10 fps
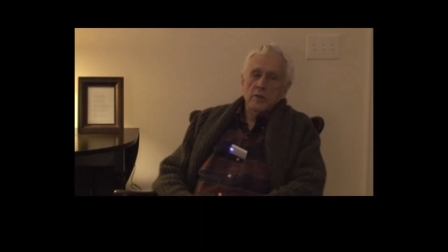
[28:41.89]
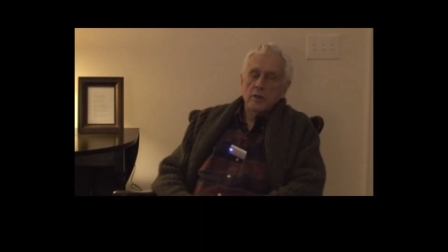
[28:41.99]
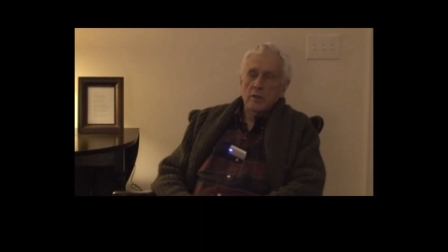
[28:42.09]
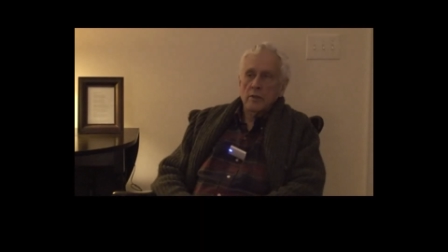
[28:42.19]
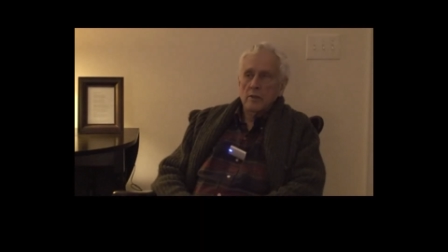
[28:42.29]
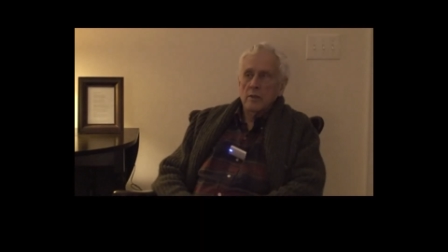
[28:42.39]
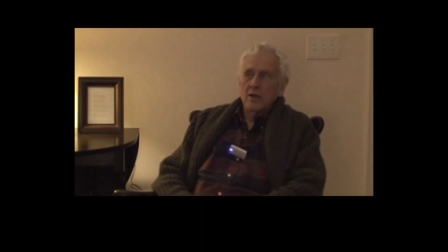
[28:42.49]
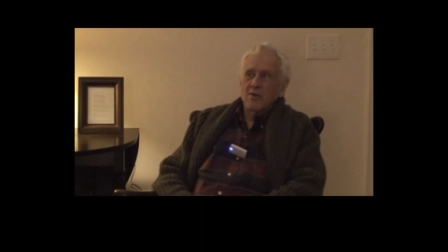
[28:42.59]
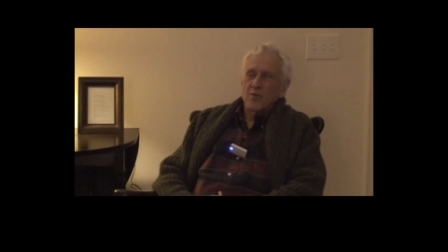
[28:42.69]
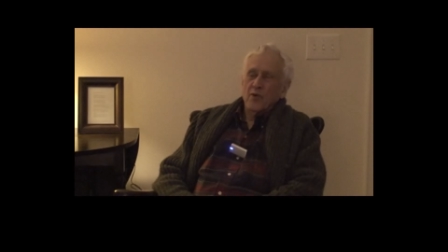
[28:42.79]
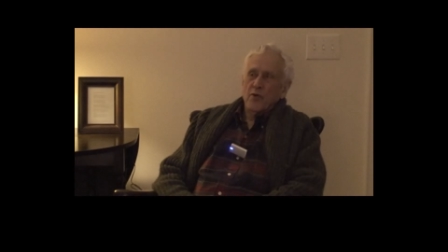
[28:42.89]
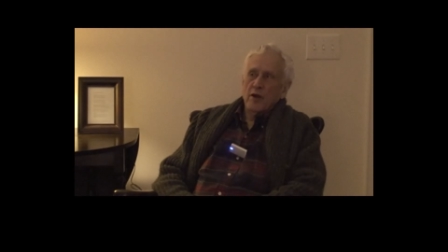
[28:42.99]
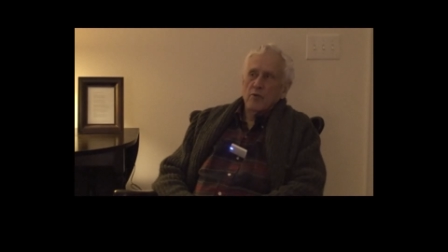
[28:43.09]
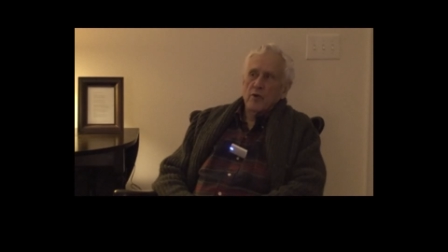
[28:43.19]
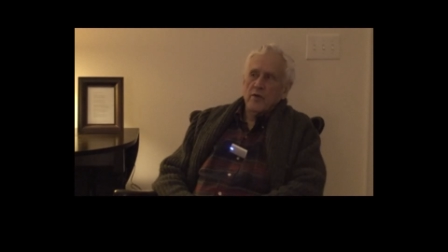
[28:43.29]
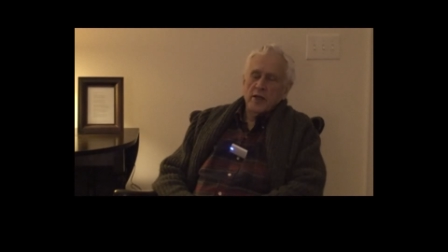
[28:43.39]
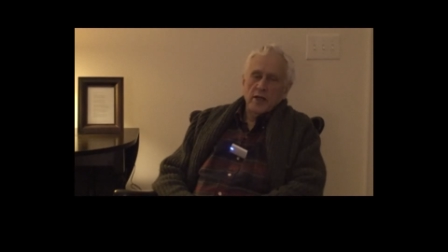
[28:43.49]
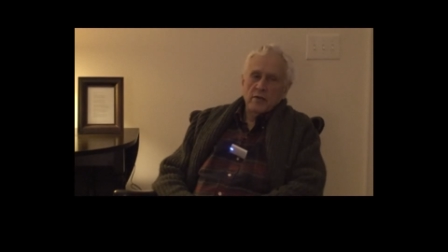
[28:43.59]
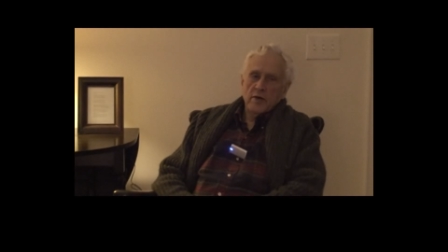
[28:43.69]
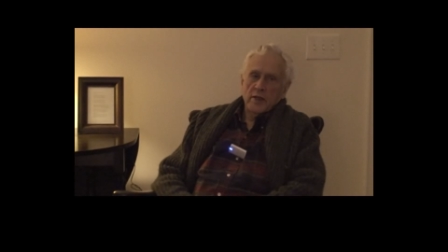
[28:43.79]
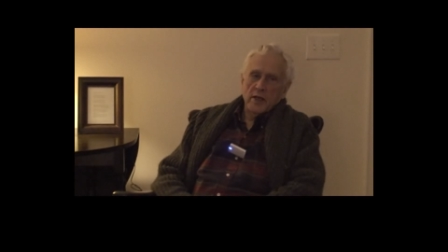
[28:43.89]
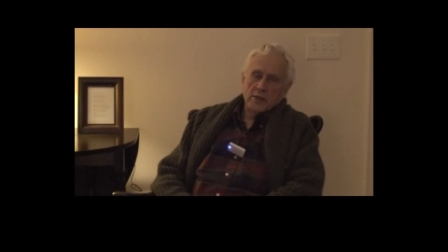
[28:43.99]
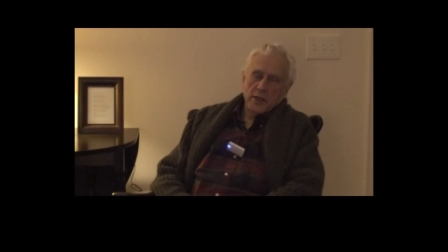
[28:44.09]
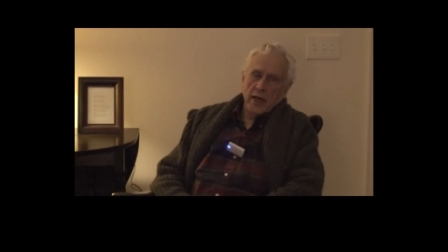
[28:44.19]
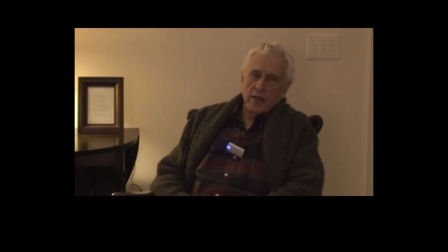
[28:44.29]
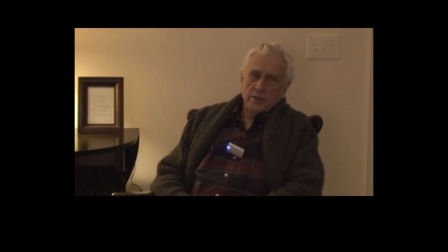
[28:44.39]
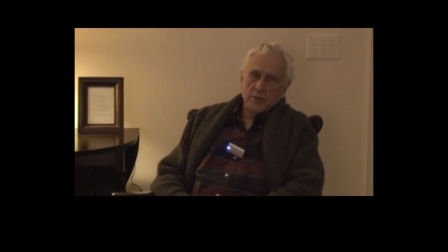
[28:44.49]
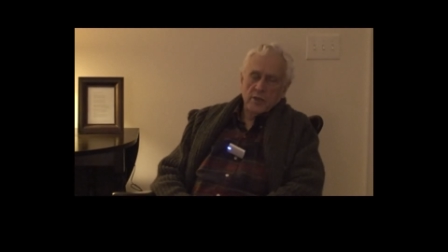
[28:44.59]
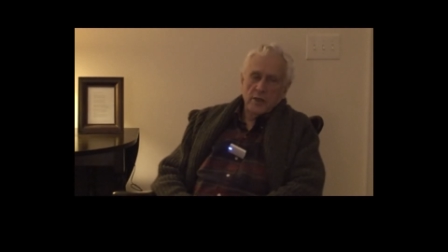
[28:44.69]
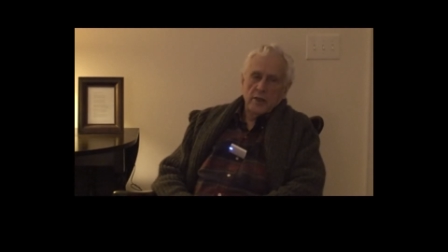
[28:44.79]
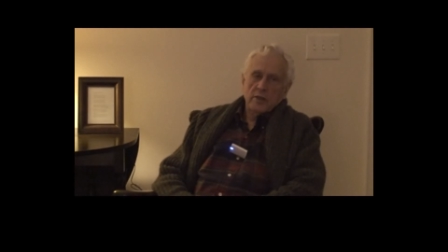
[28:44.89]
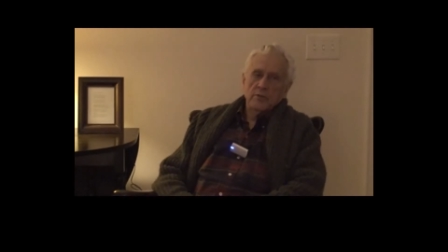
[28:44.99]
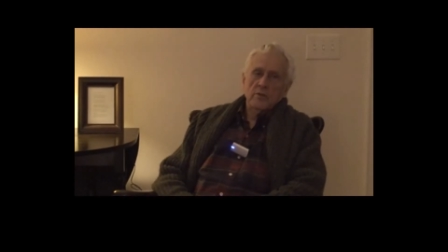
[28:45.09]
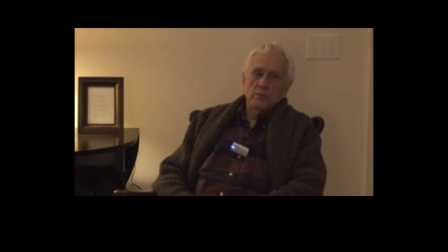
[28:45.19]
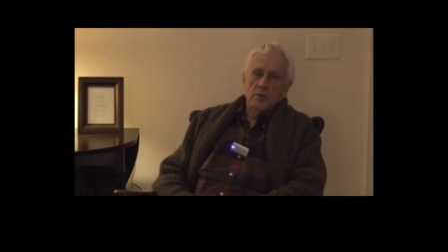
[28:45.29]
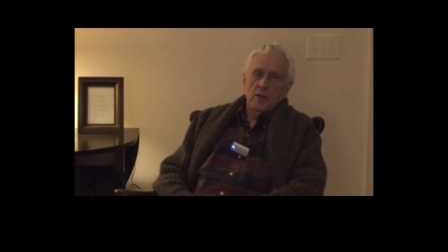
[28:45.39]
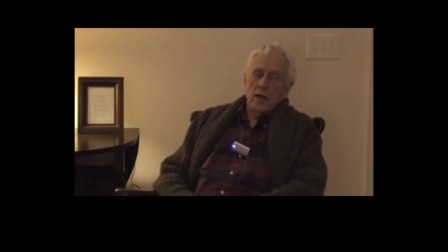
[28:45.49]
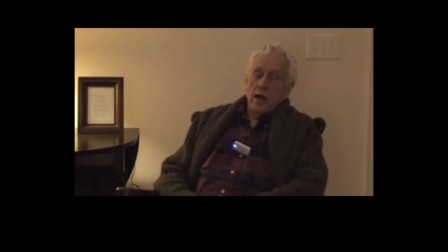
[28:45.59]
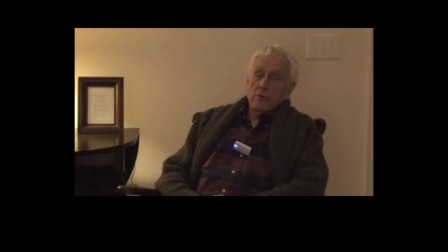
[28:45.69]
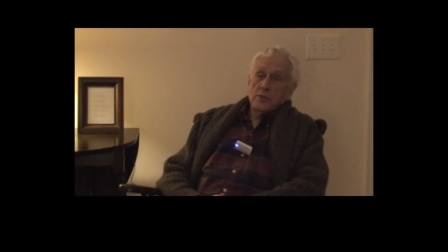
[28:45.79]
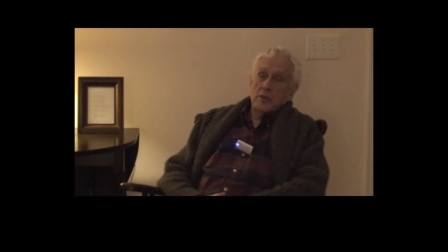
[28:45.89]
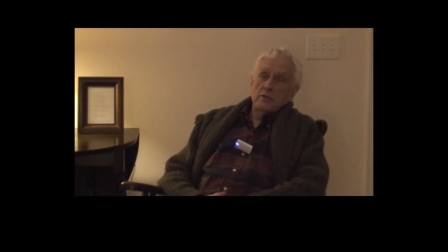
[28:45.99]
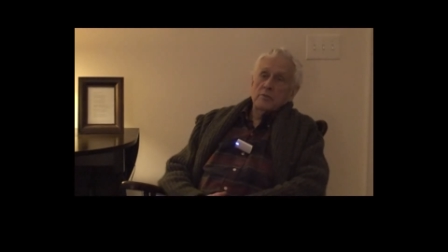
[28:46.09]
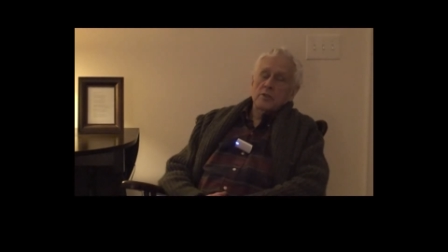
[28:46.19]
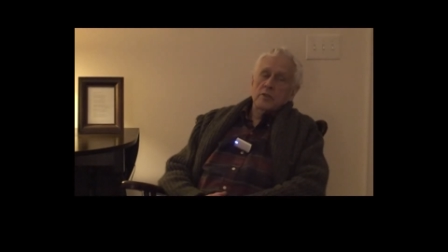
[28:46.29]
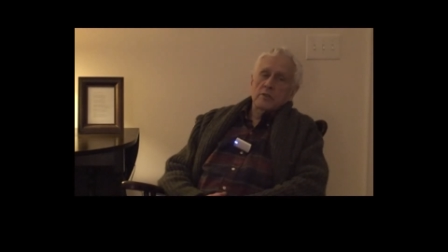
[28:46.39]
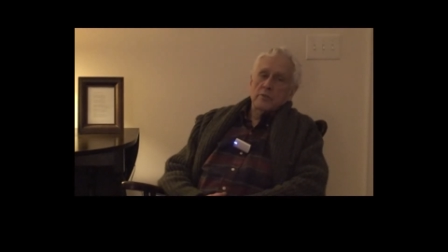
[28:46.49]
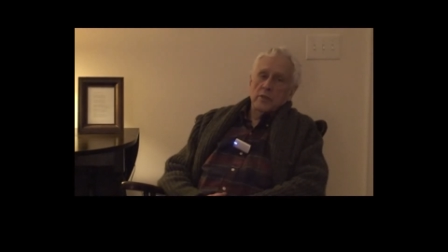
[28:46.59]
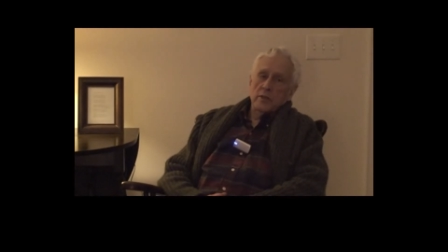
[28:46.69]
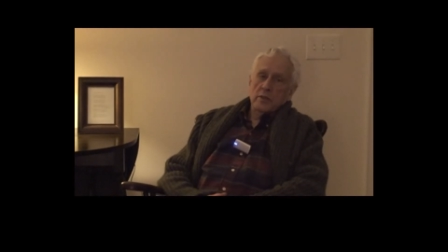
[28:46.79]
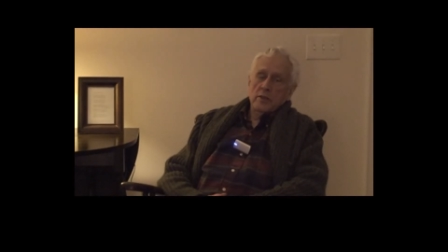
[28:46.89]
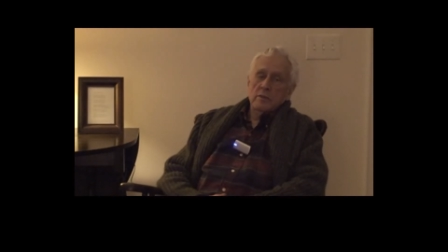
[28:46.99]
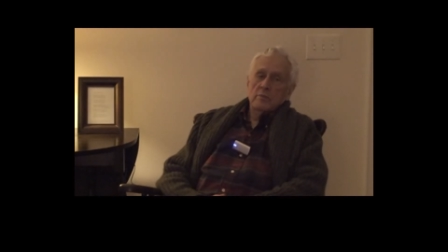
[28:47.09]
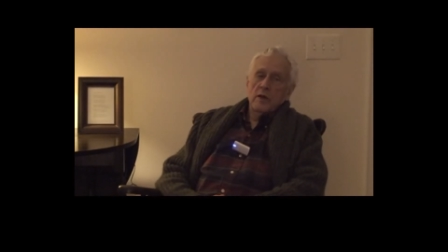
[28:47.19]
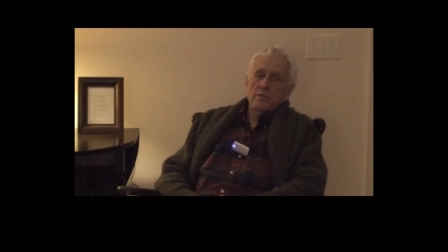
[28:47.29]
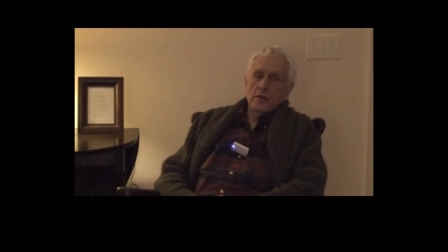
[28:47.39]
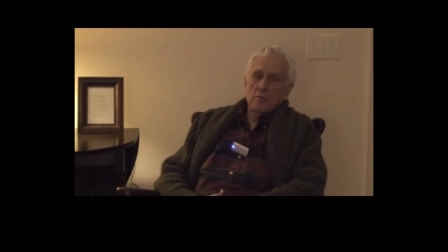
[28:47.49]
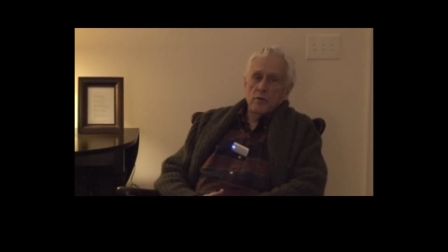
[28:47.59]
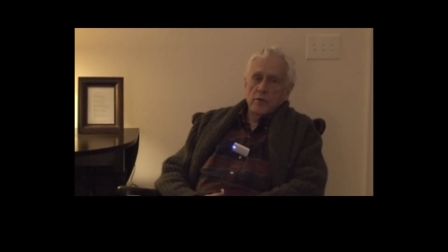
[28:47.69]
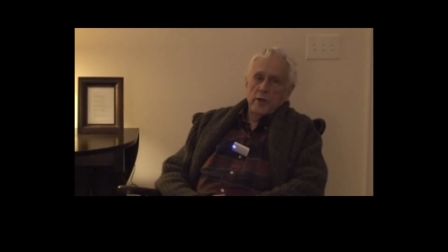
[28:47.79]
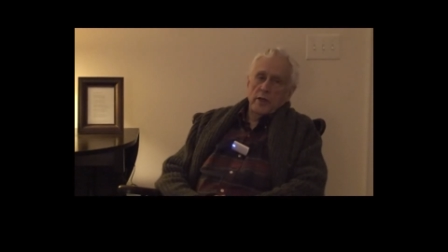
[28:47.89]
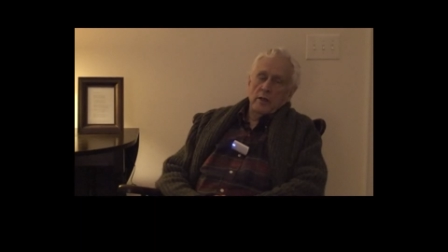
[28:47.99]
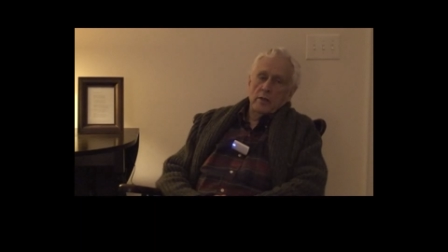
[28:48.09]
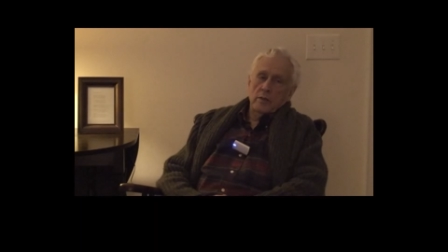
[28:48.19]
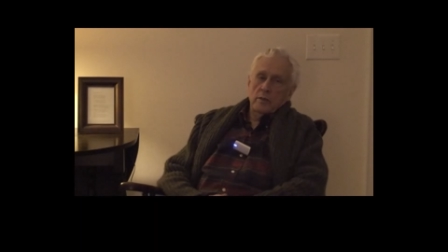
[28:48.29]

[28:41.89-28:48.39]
Uh, whether I would have identified that as callous or not, I don't know, but I wasn't interested in reading it. I, find it boring